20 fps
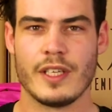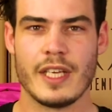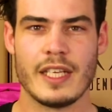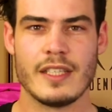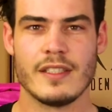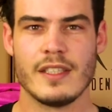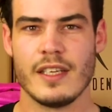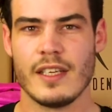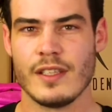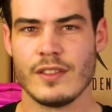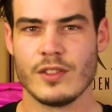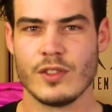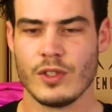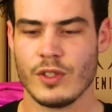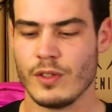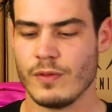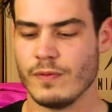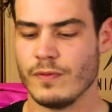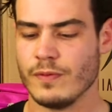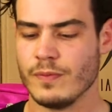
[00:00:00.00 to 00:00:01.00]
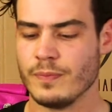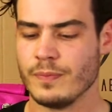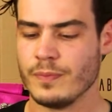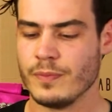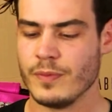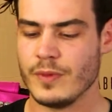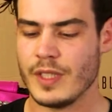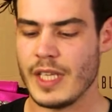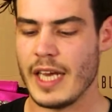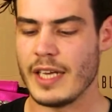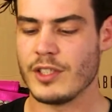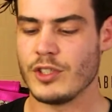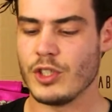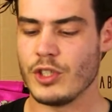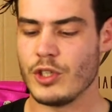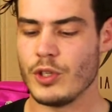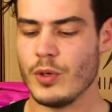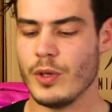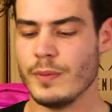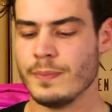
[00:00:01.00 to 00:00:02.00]
density and sort of texture
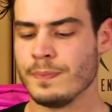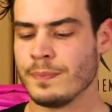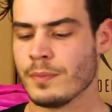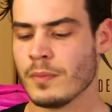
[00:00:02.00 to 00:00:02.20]
to it.